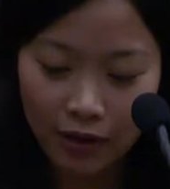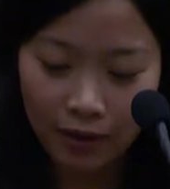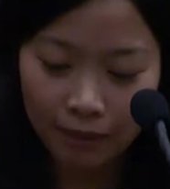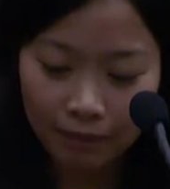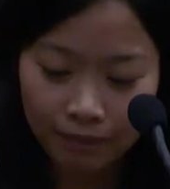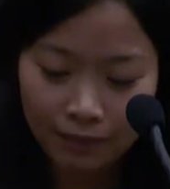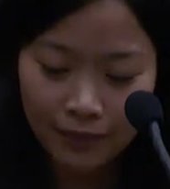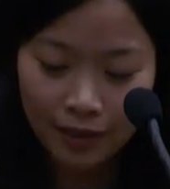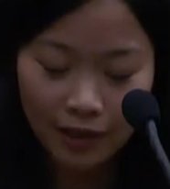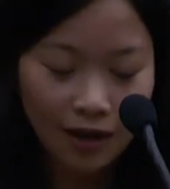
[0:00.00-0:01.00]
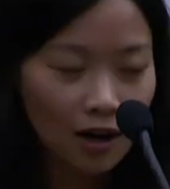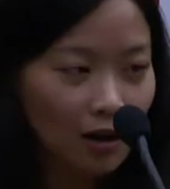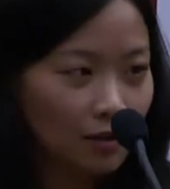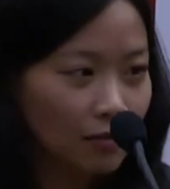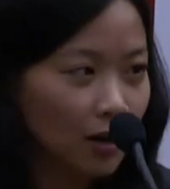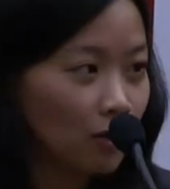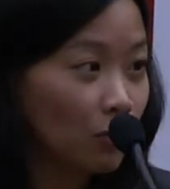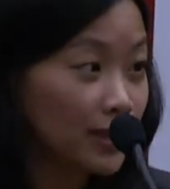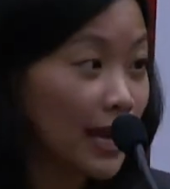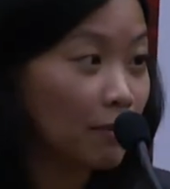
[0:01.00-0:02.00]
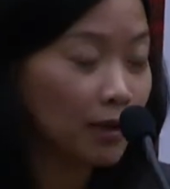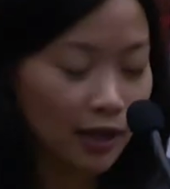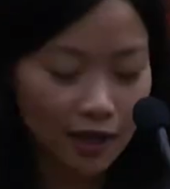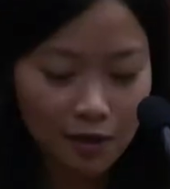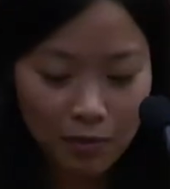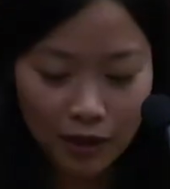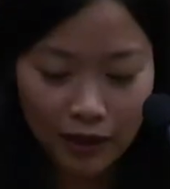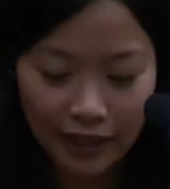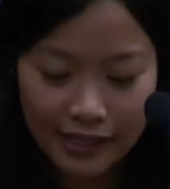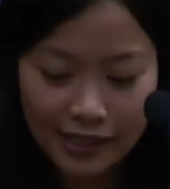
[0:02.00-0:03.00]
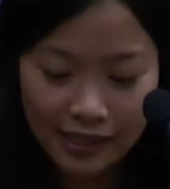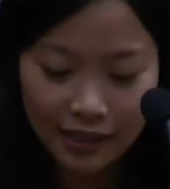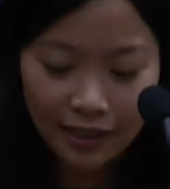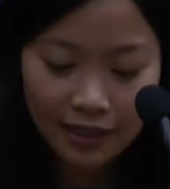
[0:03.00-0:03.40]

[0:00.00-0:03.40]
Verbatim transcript: um, of uh, what's happening in the Middle East.